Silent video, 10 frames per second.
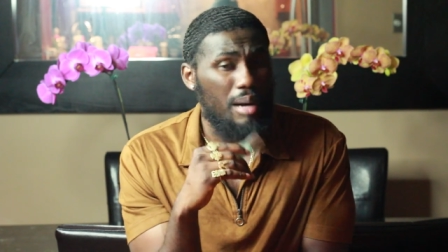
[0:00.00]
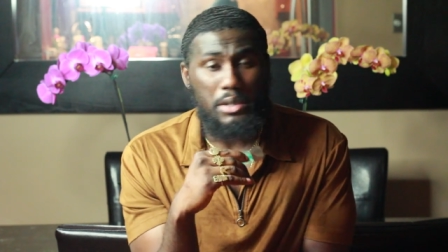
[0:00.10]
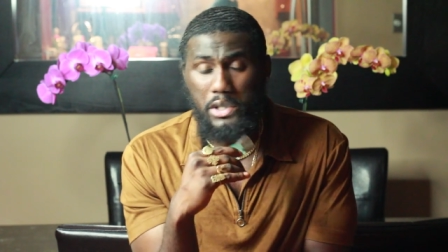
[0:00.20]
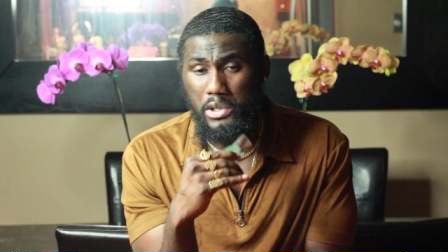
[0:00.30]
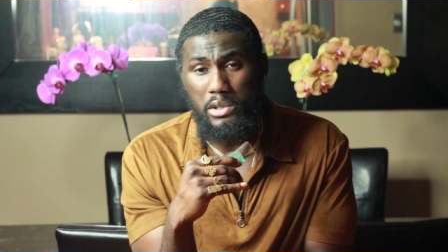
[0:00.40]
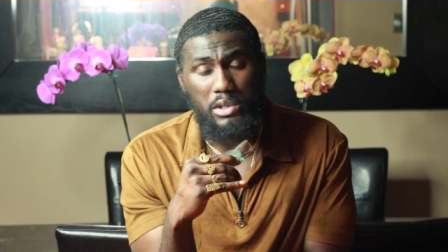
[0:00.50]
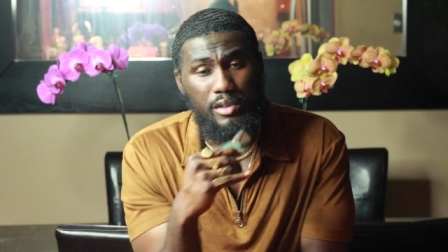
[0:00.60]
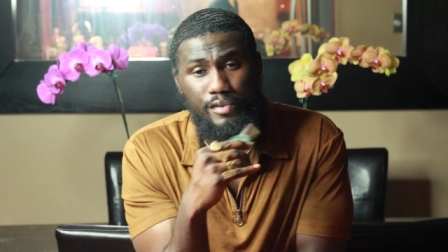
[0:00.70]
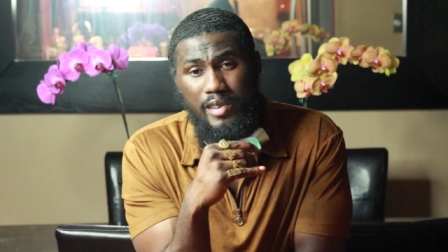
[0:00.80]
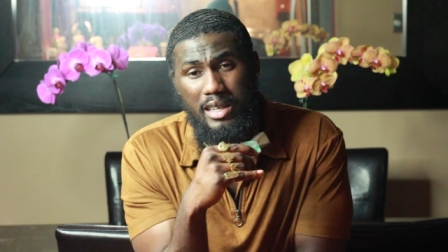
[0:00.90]
I'm sure you
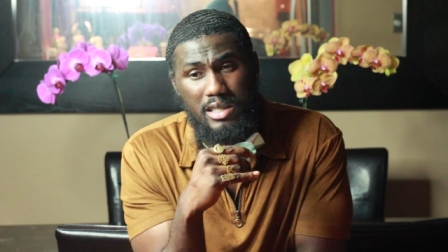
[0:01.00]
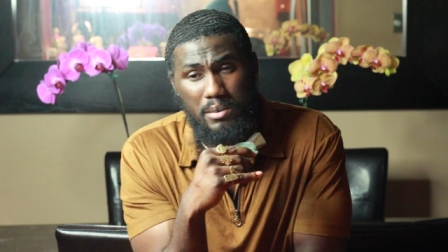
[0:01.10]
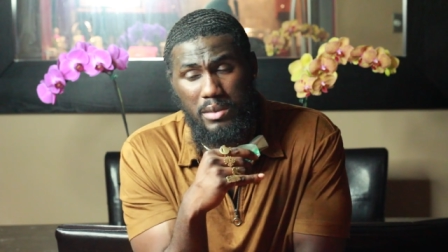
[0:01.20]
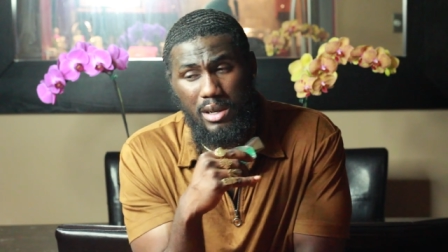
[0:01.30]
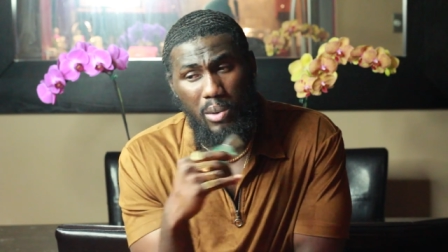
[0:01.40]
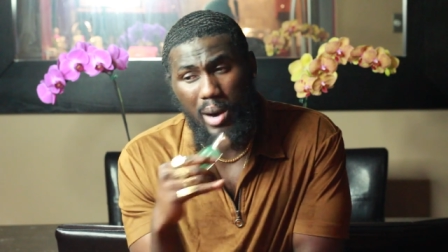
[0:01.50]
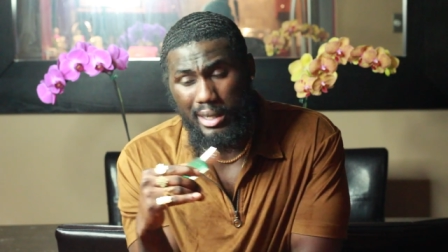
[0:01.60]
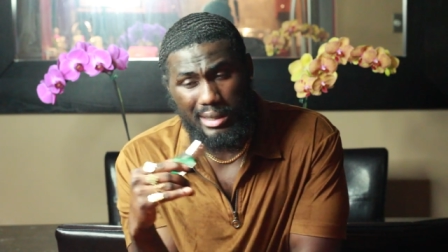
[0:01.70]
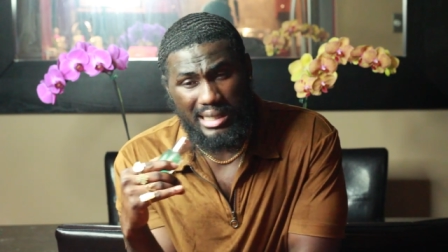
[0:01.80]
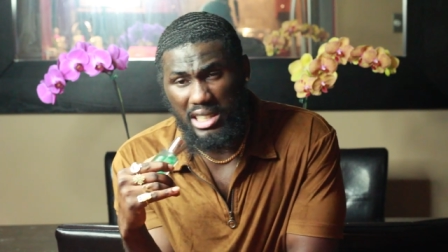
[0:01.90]
could find some
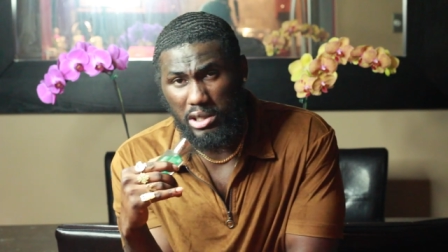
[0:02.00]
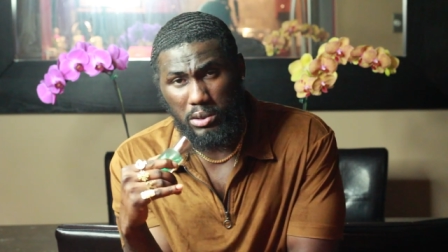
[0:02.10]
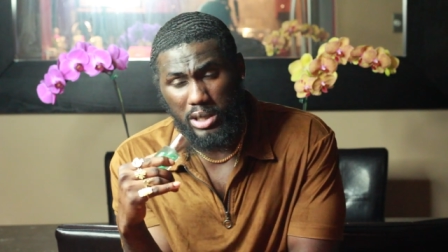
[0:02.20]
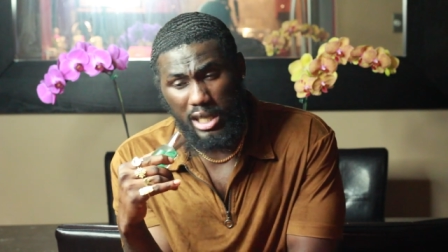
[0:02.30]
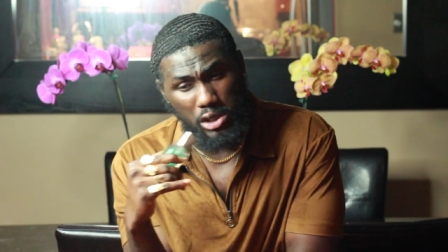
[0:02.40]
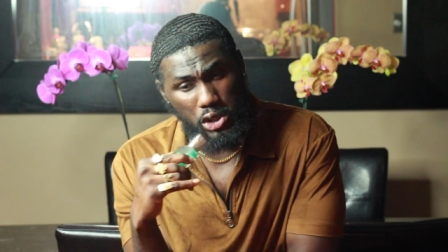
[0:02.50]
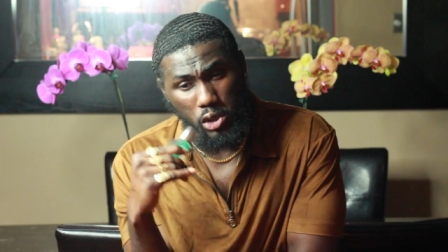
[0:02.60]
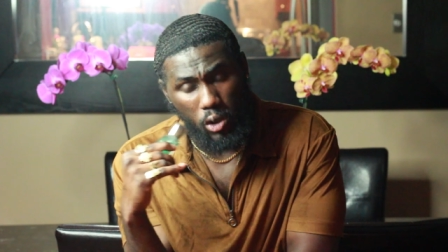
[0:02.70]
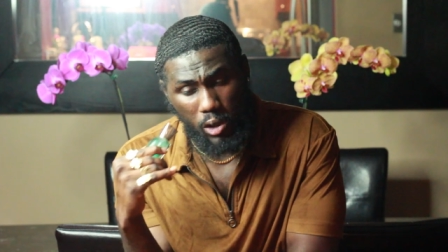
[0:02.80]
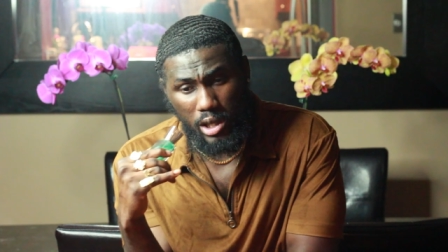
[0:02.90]
aquatics that you would
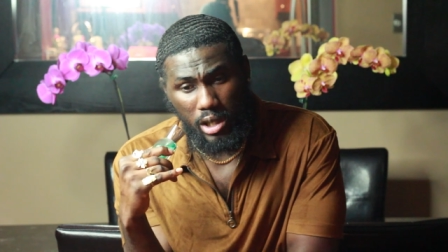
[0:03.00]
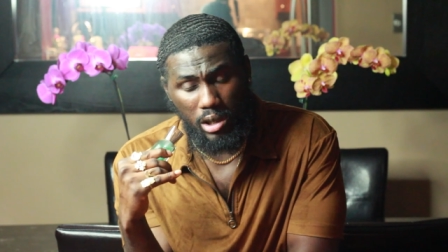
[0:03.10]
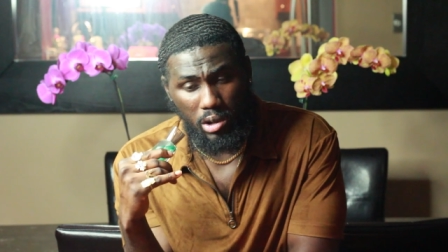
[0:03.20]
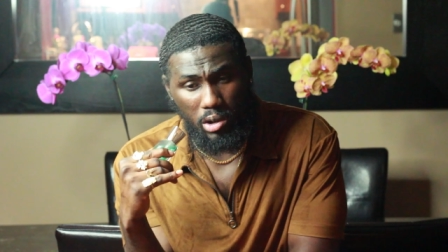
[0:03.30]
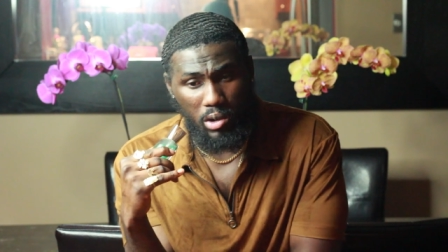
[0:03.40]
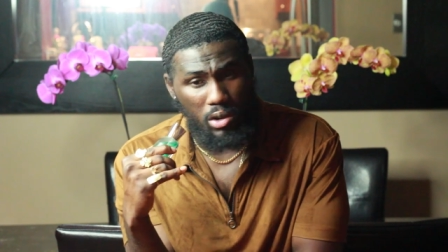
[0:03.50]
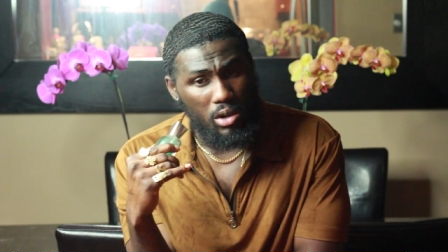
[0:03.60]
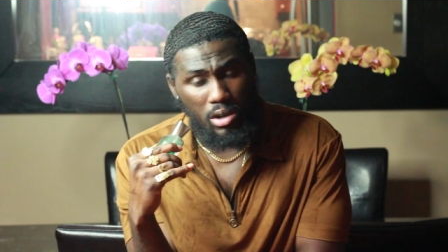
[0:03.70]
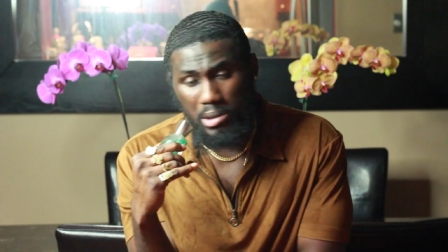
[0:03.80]
enjoy or